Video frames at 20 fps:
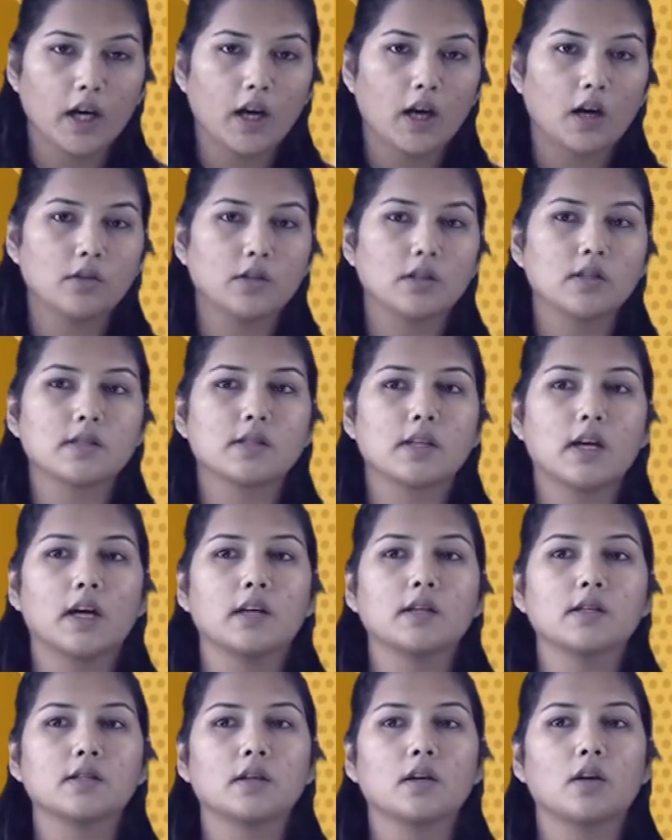around the
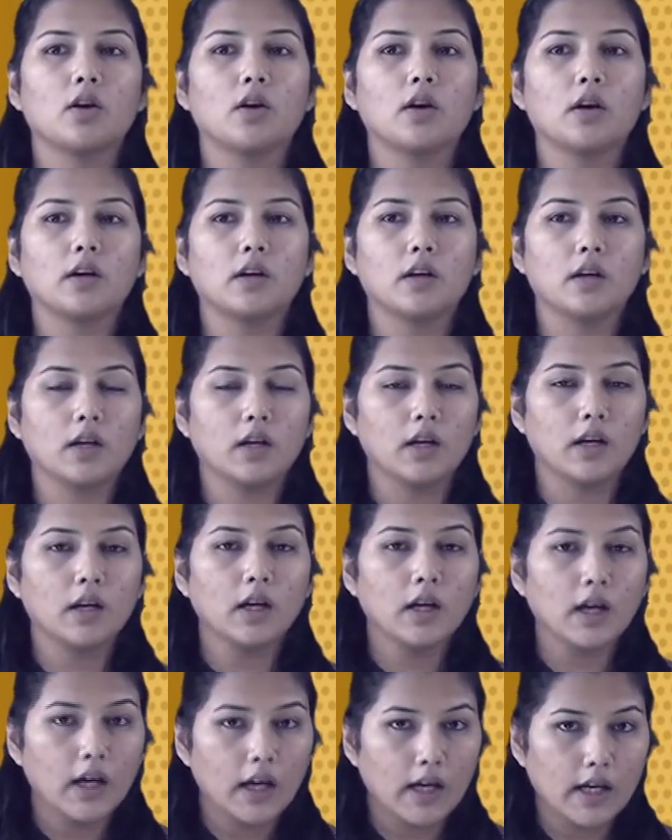sun,
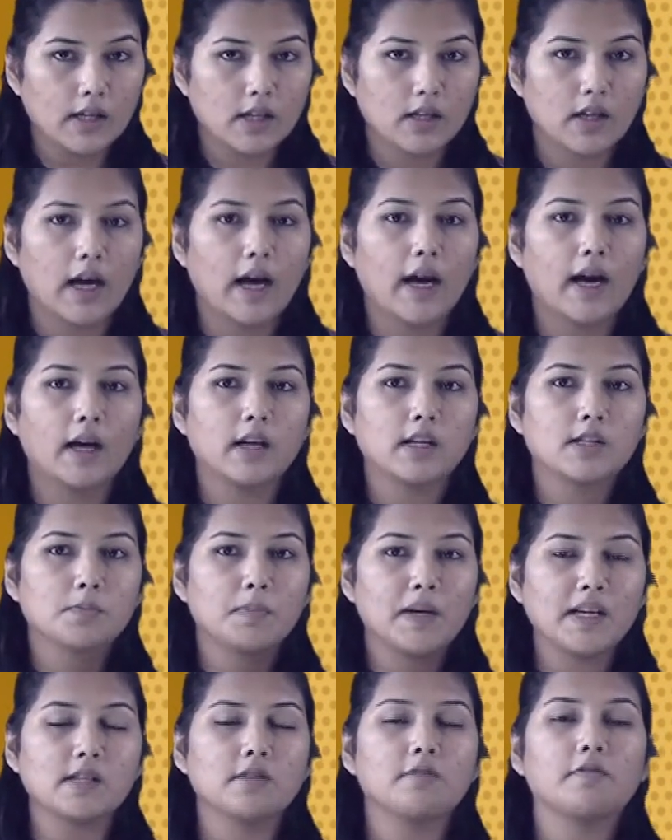and
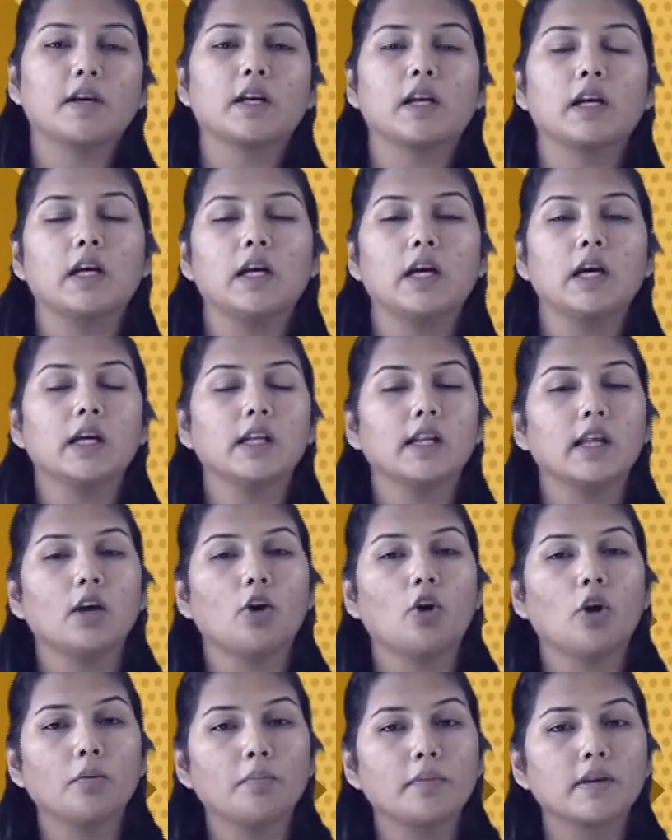specifically in the
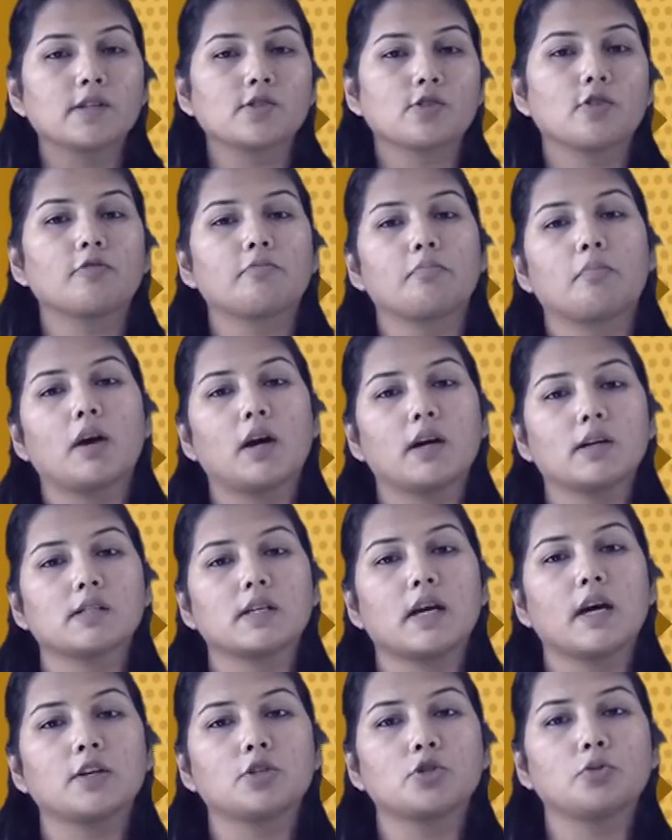orbits of Mars
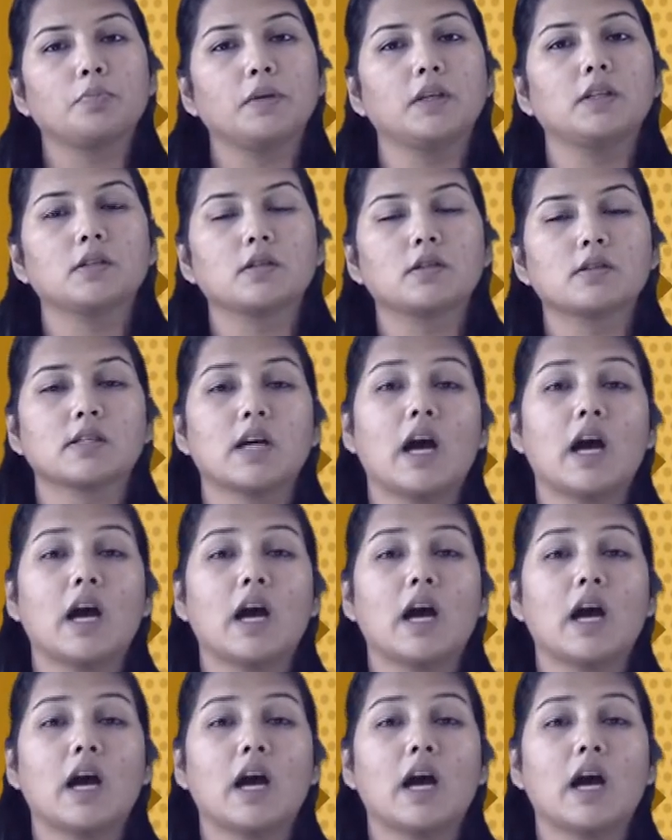and Jupiter